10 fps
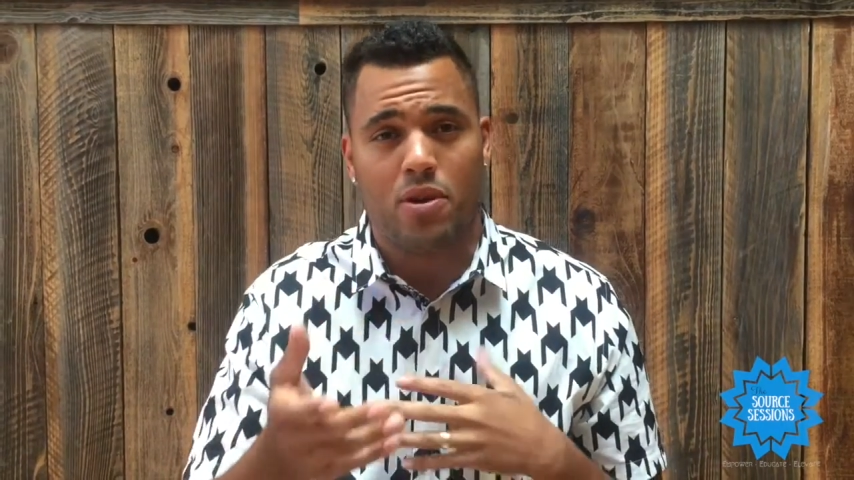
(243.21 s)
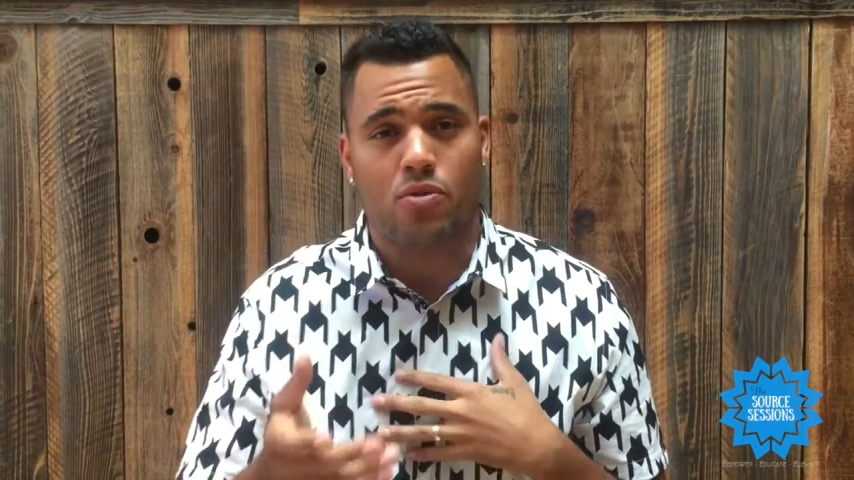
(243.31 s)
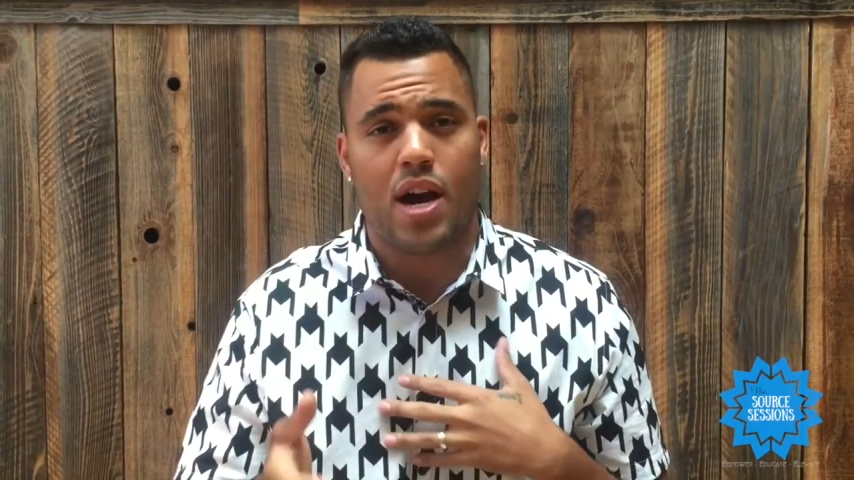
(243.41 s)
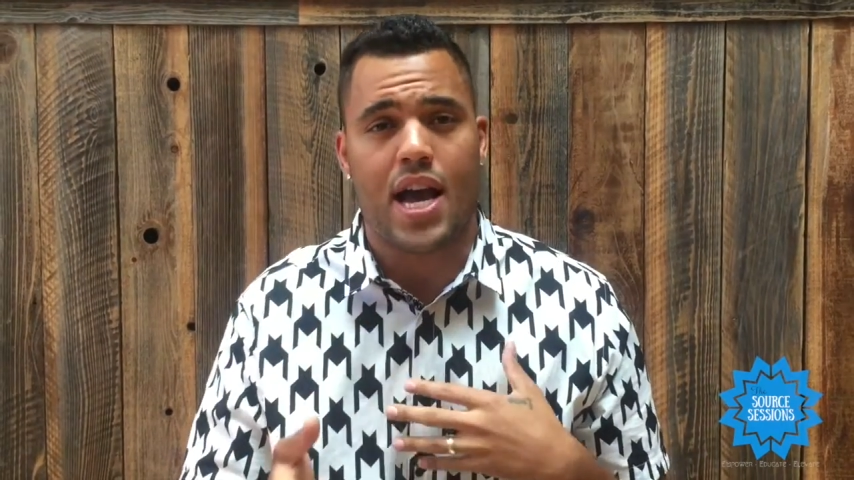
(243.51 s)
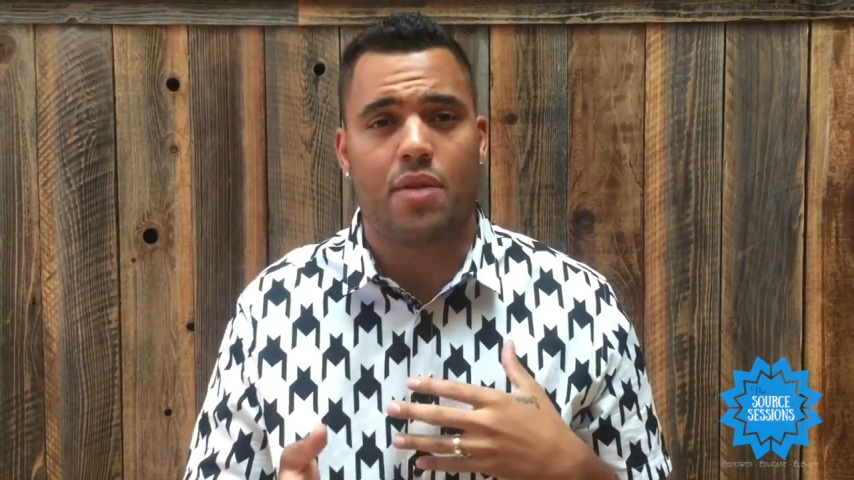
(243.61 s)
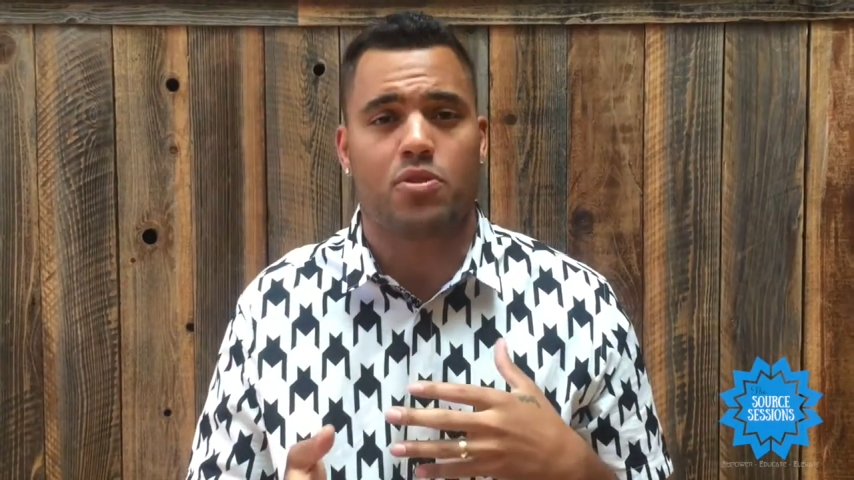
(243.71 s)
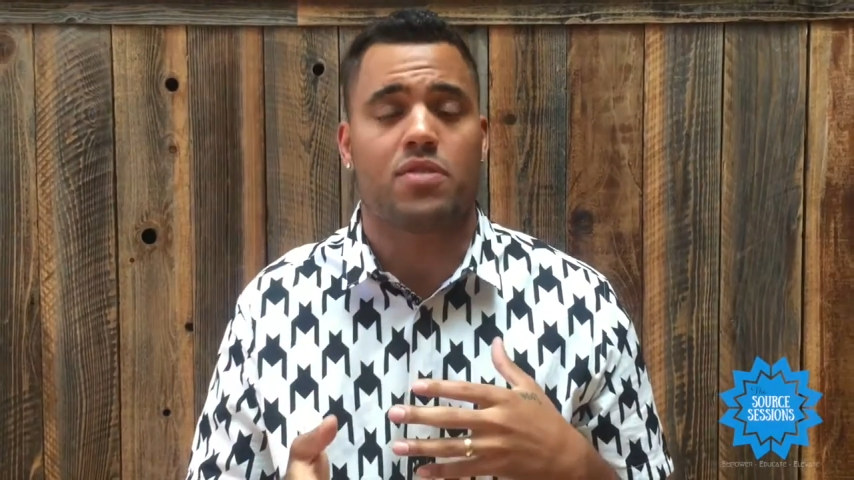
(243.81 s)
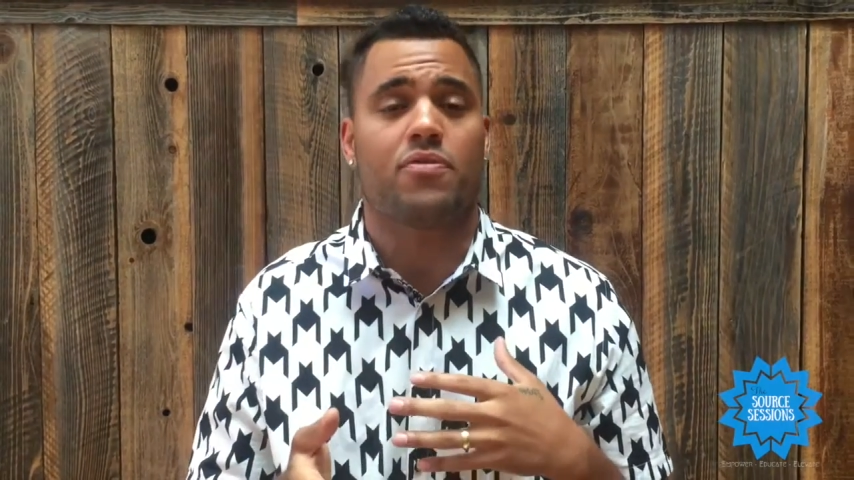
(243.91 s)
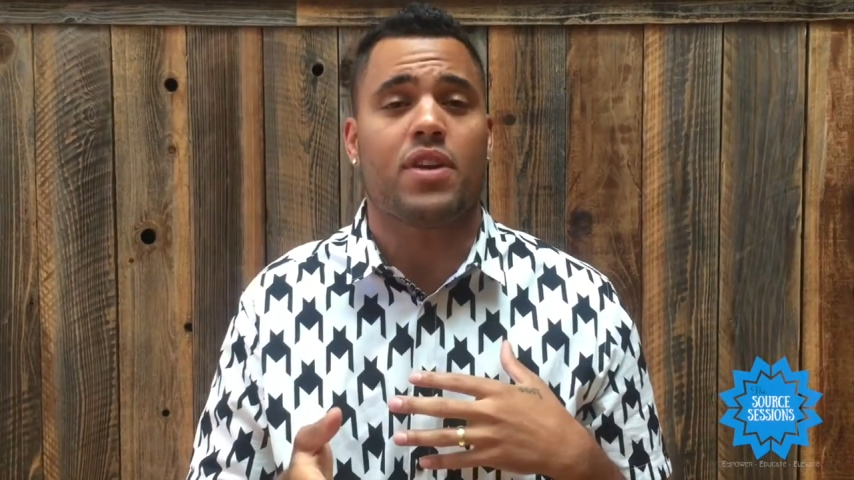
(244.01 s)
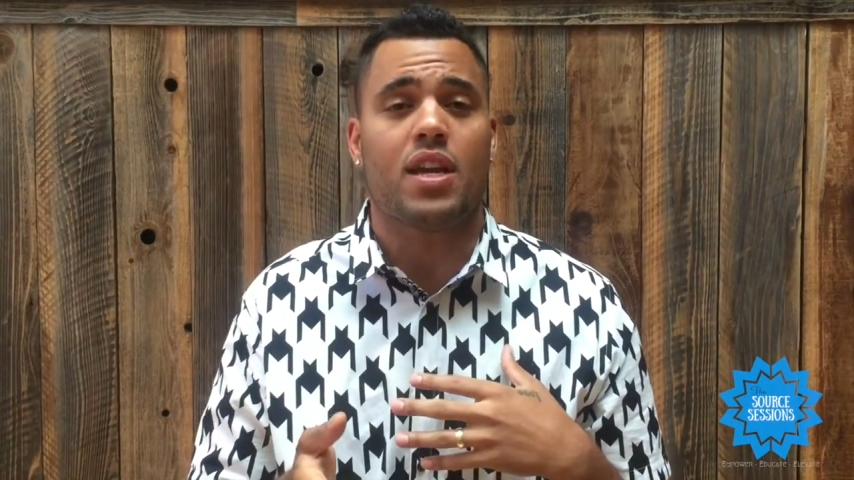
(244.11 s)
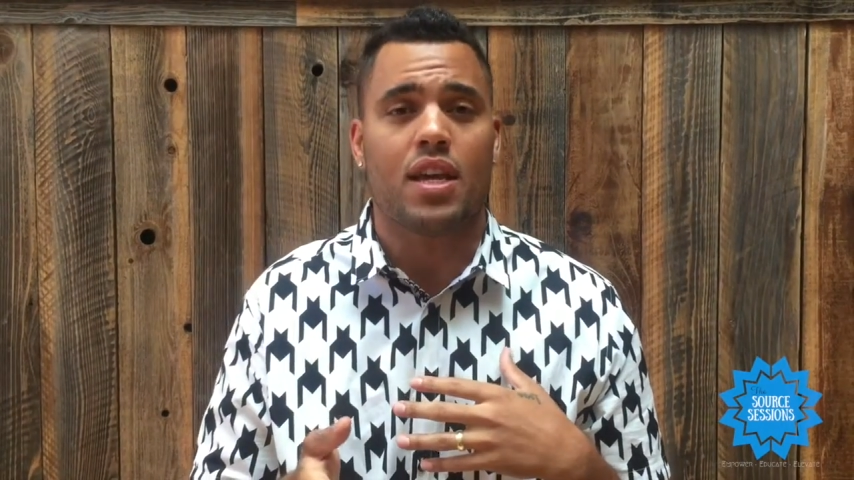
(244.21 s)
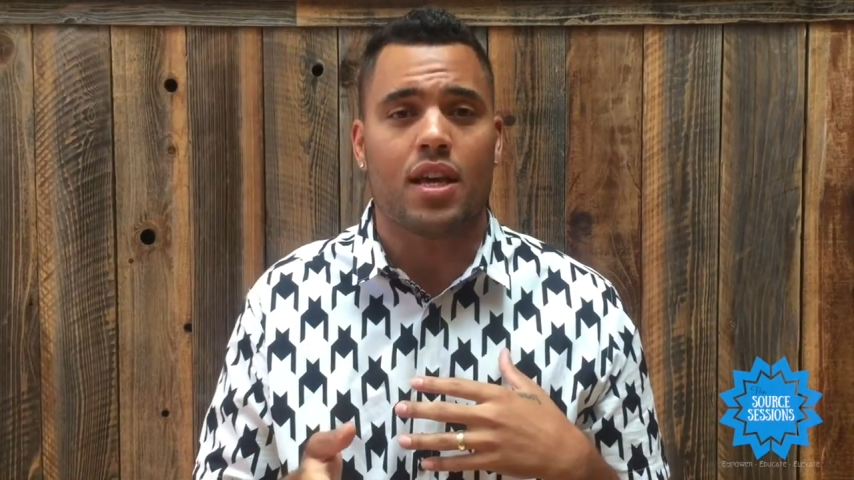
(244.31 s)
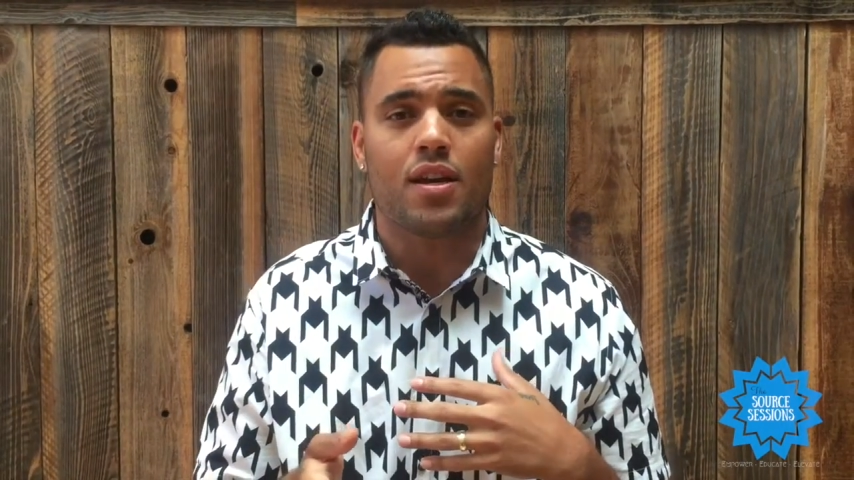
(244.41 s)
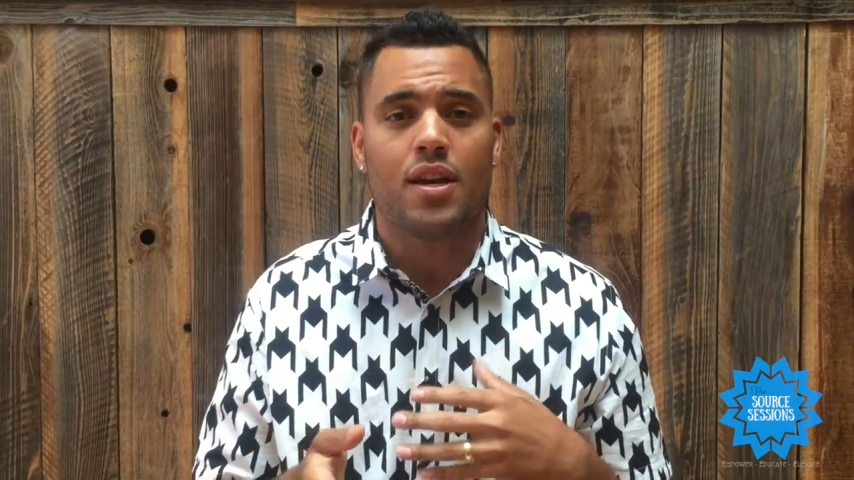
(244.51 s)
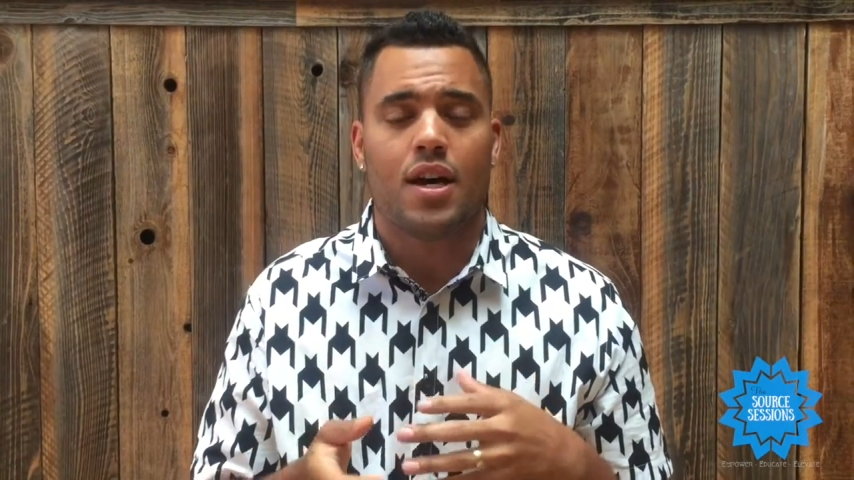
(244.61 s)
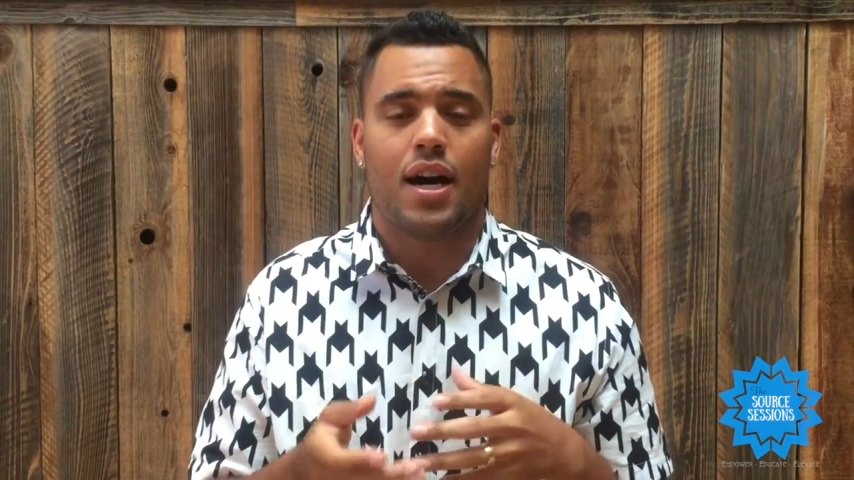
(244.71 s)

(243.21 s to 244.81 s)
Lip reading: Orion was feeding,